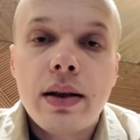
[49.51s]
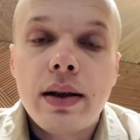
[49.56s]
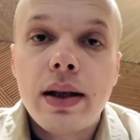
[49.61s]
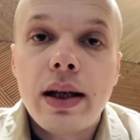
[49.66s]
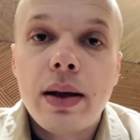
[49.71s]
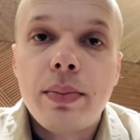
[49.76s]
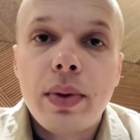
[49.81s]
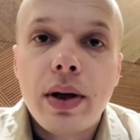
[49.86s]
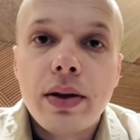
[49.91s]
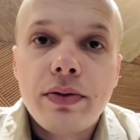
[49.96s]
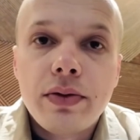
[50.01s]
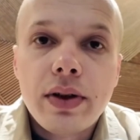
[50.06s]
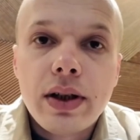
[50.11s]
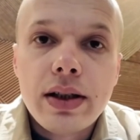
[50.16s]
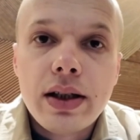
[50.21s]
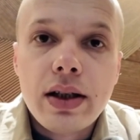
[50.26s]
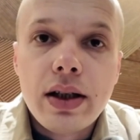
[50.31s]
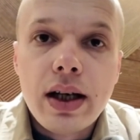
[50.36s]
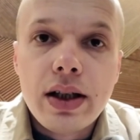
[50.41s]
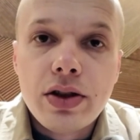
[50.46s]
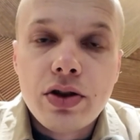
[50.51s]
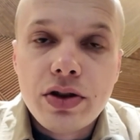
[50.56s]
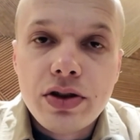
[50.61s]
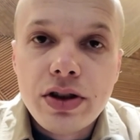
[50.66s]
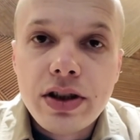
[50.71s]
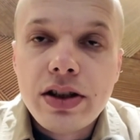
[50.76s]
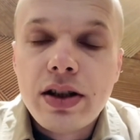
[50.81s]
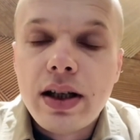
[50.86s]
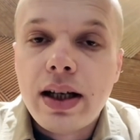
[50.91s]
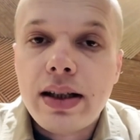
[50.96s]
and my friend and I just
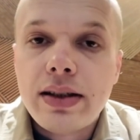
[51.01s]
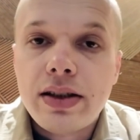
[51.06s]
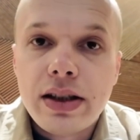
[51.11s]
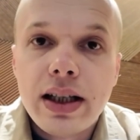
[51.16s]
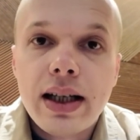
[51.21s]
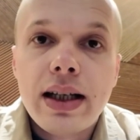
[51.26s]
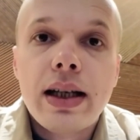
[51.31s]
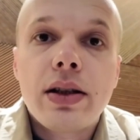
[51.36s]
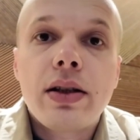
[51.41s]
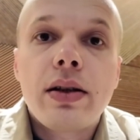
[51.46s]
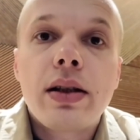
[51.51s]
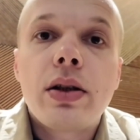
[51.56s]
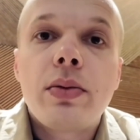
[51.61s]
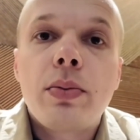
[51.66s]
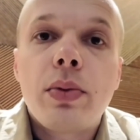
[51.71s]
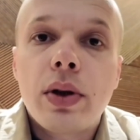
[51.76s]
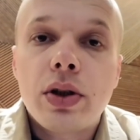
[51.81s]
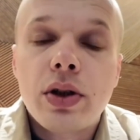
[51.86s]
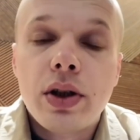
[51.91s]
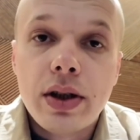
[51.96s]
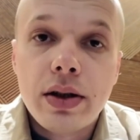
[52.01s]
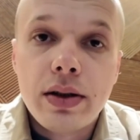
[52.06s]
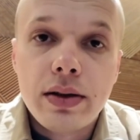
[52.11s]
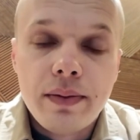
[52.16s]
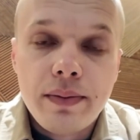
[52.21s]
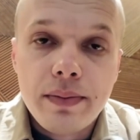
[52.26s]
decided to get into this project."